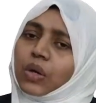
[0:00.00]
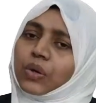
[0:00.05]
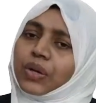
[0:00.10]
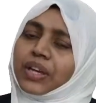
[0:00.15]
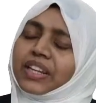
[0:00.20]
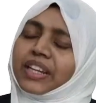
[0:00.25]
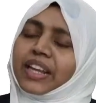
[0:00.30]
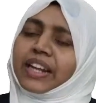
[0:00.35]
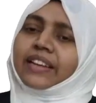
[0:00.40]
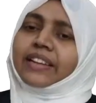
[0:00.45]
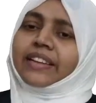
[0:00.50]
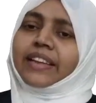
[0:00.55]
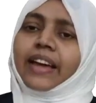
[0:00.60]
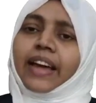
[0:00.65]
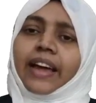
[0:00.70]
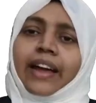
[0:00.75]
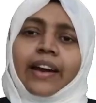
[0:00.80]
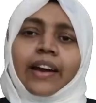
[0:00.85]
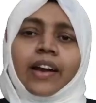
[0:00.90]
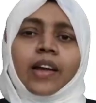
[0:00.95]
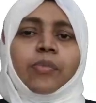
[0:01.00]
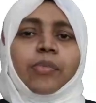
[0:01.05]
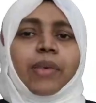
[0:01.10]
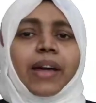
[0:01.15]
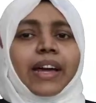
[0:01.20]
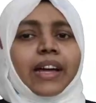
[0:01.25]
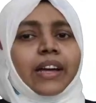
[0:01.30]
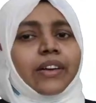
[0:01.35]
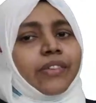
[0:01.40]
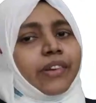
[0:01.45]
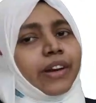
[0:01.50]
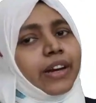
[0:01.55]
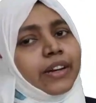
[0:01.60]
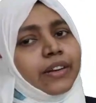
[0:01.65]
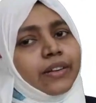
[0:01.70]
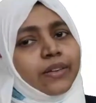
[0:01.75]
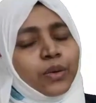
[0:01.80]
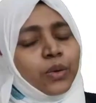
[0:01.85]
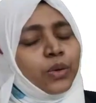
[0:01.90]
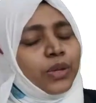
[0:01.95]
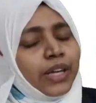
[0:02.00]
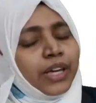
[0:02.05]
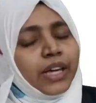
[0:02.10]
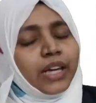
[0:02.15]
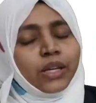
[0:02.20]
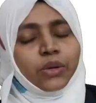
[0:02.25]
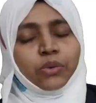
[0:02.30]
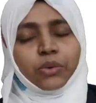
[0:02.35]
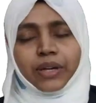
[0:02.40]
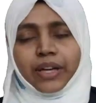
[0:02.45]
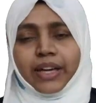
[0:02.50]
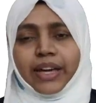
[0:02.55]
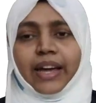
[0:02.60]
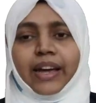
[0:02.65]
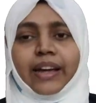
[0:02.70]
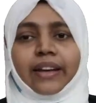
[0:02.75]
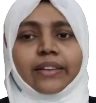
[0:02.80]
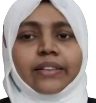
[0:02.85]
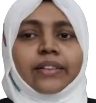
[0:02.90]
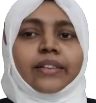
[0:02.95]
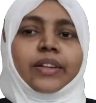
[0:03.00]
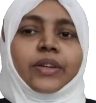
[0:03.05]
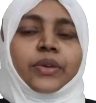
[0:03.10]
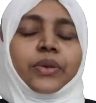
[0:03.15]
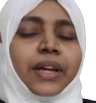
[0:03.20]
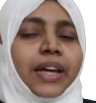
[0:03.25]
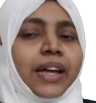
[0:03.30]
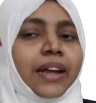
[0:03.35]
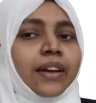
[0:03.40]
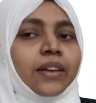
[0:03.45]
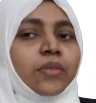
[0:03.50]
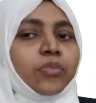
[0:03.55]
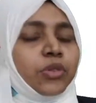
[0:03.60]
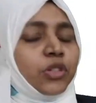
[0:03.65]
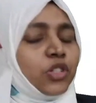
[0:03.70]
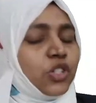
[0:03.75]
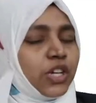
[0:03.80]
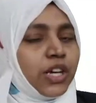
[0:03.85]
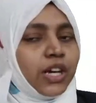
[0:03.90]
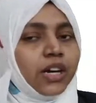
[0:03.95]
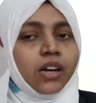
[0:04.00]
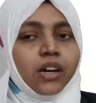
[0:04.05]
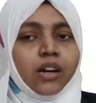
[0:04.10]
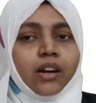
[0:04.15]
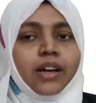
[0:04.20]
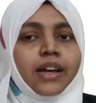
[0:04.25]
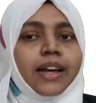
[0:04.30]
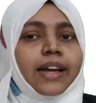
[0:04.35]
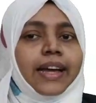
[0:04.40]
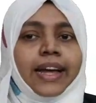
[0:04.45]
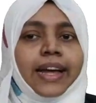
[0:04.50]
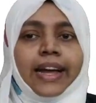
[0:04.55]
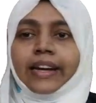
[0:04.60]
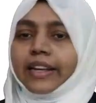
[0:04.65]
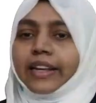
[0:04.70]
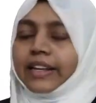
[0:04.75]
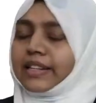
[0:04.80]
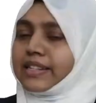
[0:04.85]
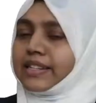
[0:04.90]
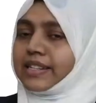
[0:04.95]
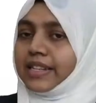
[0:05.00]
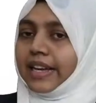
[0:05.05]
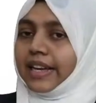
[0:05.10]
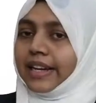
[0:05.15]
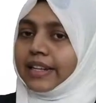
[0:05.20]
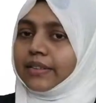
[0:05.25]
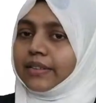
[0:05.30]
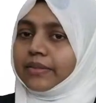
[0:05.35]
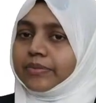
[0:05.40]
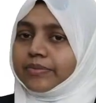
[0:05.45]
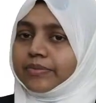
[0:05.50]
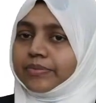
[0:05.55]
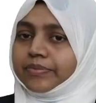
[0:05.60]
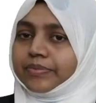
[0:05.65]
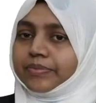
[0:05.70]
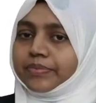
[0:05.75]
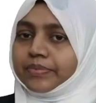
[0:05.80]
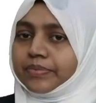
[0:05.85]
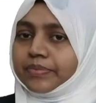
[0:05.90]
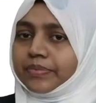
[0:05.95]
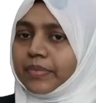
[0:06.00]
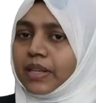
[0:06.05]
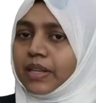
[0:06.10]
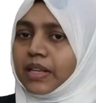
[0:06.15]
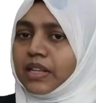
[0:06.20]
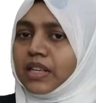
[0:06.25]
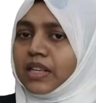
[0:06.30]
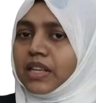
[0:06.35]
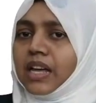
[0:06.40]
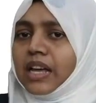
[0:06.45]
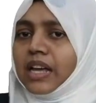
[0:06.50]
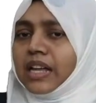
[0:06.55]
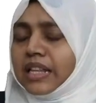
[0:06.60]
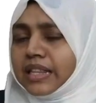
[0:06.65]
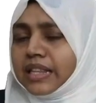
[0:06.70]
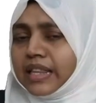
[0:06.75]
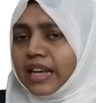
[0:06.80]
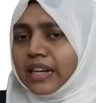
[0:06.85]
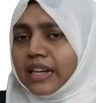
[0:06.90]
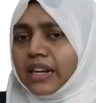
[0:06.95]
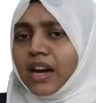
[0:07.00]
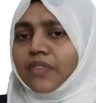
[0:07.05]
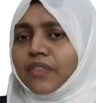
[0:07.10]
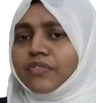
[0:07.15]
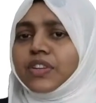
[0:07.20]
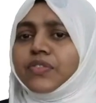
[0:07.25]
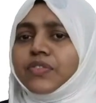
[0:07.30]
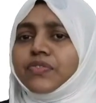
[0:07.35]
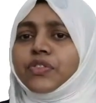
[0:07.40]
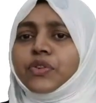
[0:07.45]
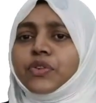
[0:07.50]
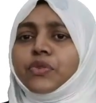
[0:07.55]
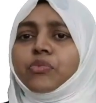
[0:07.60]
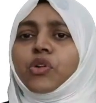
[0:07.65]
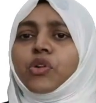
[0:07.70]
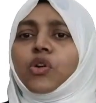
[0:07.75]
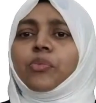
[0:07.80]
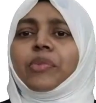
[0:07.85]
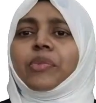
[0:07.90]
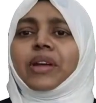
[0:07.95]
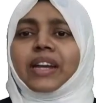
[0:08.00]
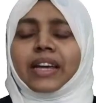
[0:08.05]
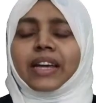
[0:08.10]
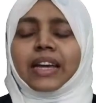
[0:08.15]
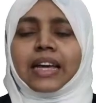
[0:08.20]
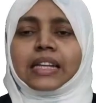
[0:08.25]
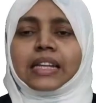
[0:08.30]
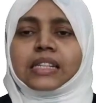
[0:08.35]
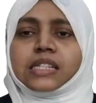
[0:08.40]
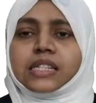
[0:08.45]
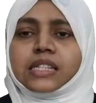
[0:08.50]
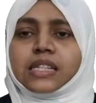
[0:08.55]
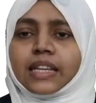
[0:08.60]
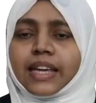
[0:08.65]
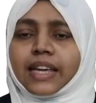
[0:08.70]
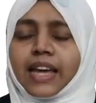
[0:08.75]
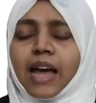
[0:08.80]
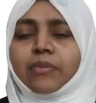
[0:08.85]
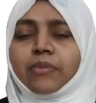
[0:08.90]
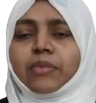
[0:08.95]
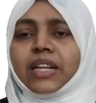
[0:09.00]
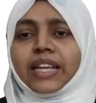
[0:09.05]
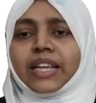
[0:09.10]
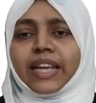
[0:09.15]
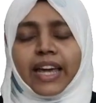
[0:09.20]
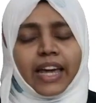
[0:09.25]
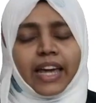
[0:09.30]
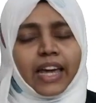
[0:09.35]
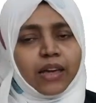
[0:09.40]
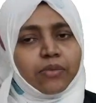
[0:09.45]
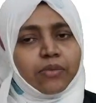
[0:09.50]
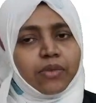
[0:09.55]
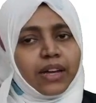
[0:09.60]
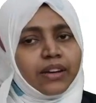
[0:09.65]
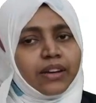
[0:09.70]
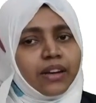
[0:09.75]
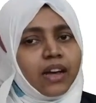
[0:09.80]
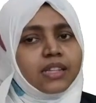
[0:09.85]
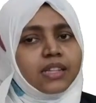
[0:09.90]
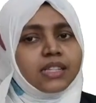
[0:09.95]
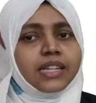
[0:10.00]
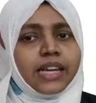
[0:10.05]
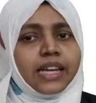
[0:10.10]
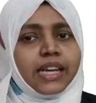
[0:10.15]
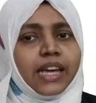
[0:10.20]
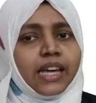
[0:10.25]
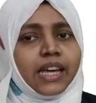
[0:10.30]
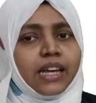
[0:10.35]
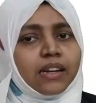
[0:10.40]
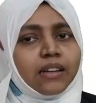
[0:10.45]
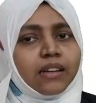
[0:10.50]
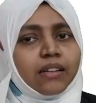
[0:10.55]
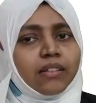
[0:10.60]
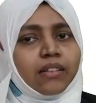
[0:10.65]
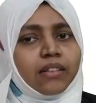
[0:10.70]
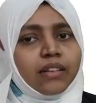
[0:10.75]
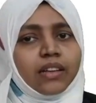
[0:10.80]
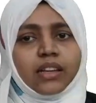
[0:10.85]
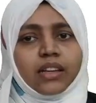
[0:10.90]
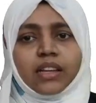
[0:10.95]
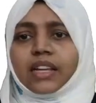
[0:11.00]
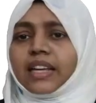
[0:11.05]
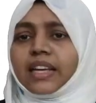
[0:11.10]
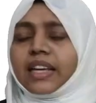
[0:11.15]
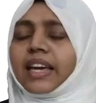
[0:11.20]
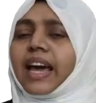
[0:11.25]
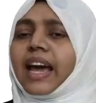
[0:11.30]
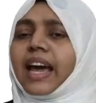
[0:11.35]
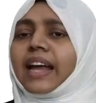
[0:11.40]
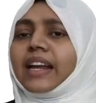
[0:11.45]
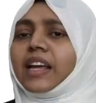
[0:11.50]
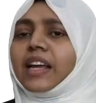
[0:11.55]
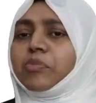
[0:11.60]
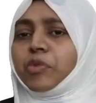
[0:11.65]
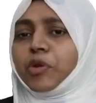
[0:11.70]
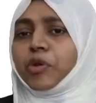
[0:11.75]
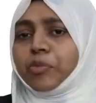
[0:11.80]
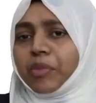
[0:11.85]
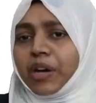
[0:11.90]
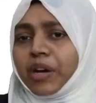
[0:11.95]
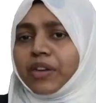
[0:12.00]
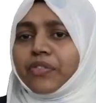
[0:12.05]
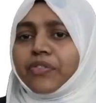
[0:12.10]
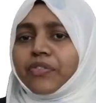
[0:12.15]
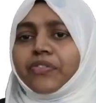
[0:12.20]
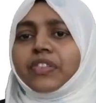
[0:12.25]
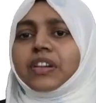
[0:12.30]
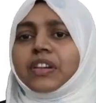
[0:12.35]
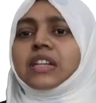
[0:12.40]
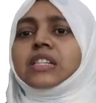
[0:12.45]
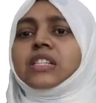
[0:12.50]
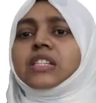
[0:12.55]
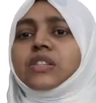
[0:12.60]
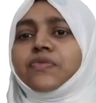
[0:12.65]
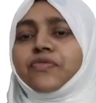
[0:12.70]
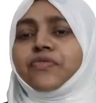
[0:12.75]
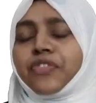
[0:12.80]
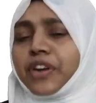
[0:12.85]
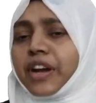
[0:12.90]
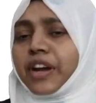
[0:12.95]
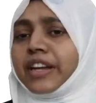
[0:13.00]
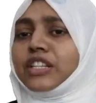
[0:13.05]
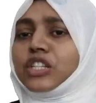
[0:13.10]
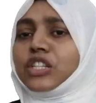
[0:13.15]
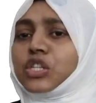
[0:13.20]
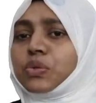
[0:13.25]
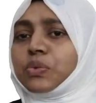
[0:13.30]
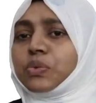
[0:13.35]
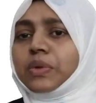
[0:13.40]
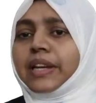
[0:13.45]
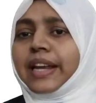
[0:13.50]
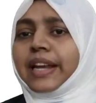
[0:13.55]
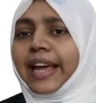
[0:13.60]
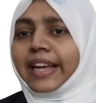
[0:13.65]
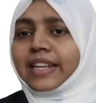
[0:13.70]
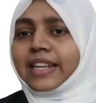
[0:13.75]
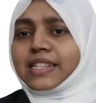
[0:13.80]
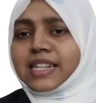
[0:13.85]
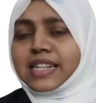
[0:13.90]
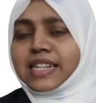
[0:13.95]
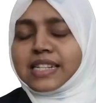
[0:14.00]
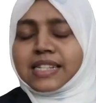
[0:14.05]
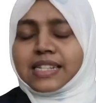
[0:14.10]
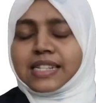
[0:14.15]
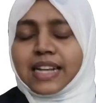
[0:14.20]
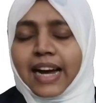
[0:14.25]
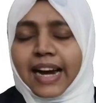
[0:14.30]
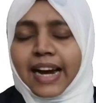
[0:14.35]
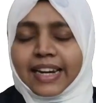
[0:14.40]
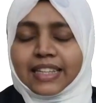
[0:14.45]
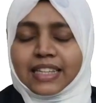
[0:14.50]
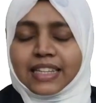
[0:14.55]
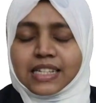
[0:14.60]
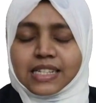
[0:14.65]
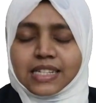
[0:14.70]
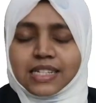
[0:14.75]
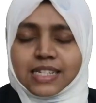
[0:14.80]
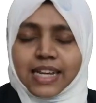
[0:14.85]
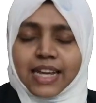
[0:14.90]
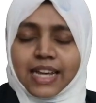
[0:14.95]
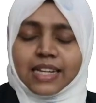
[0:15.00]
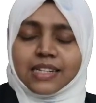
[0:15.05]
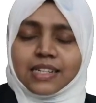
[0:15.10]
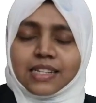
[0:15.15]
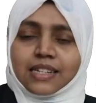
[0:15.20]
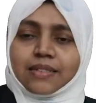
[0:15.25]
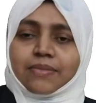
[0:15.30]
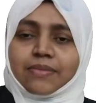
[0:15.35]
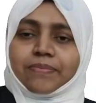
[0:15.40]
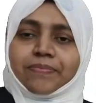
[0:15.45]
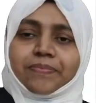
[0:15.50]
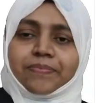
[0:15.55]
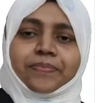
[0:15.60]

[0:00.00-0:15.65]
Okay then, the Arab agreed. Okay, you can. You can put your head inside. Then after a few more minutes, the camel came and asked again, can I put my first front two legs inside this tent?